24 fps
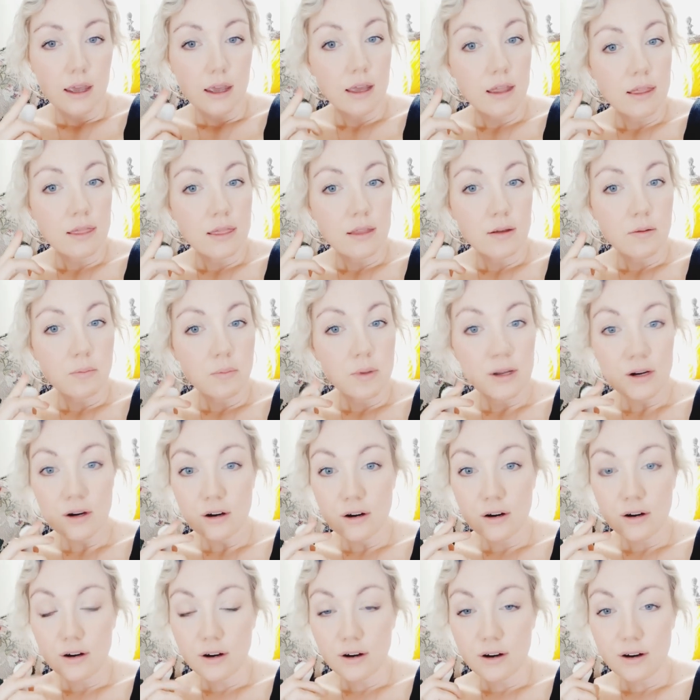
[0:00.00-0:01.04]
And the
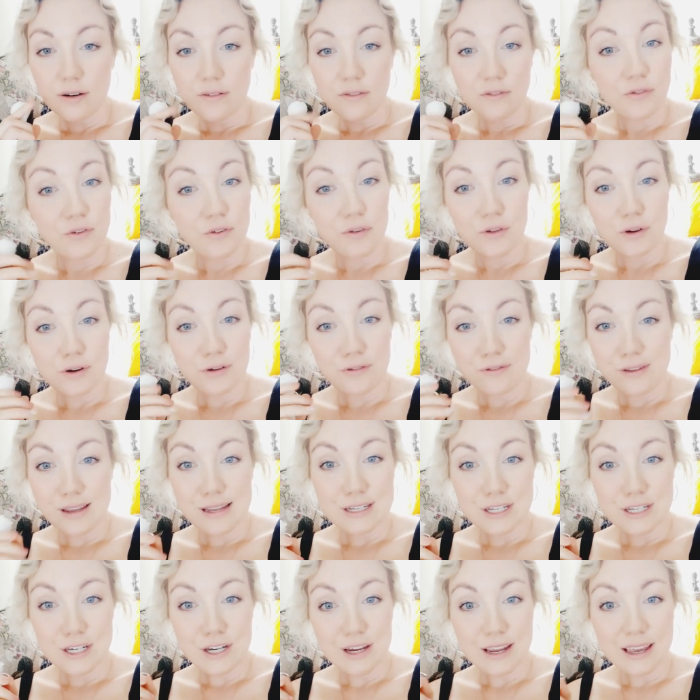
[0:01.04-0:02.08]
bigger, fuller
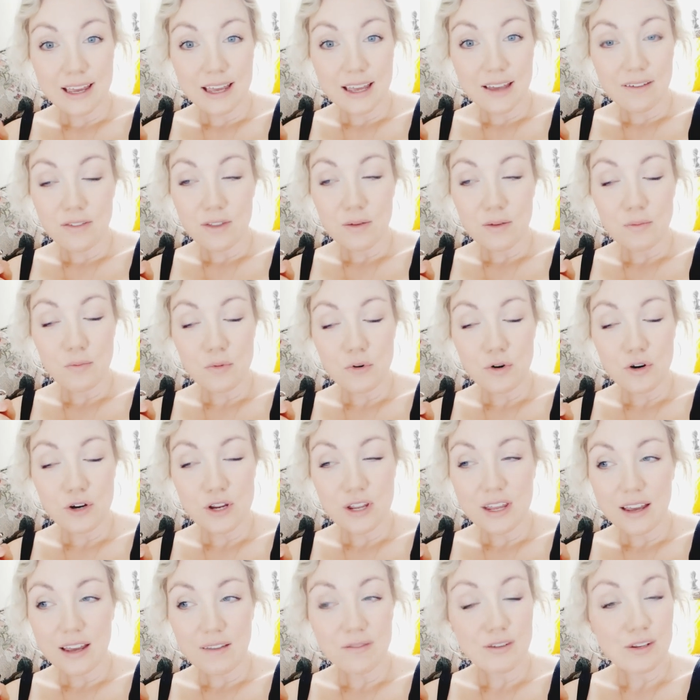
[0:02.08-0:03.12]
face you have, the more
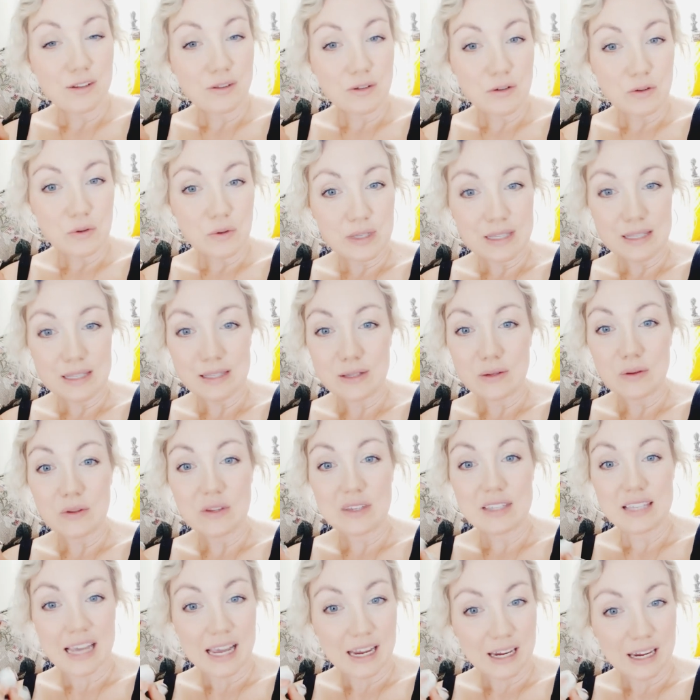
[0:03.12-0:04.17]
you have to lose, and so the
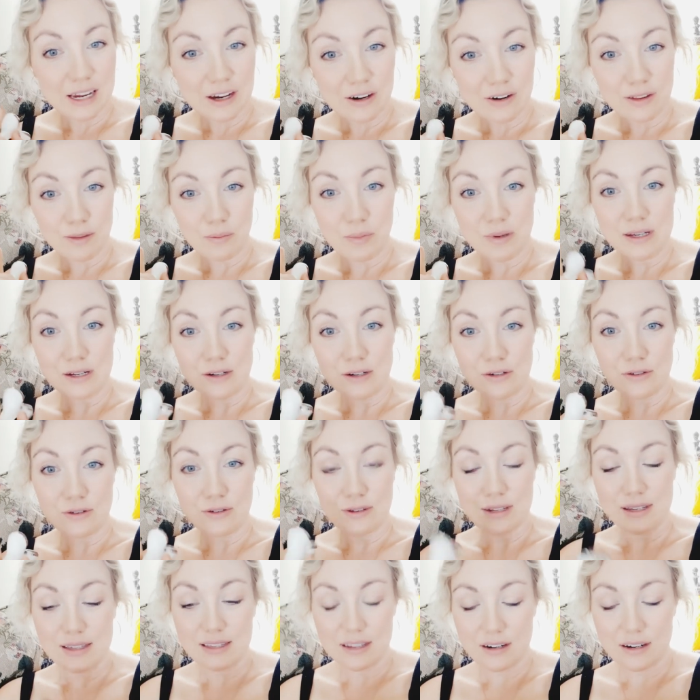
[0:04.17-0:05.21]
saggier the
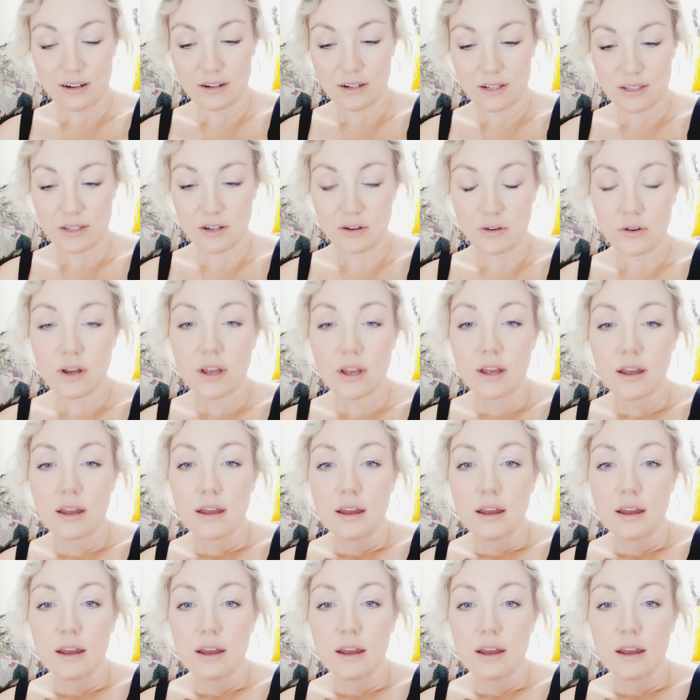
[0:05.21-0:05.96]
potential is there. So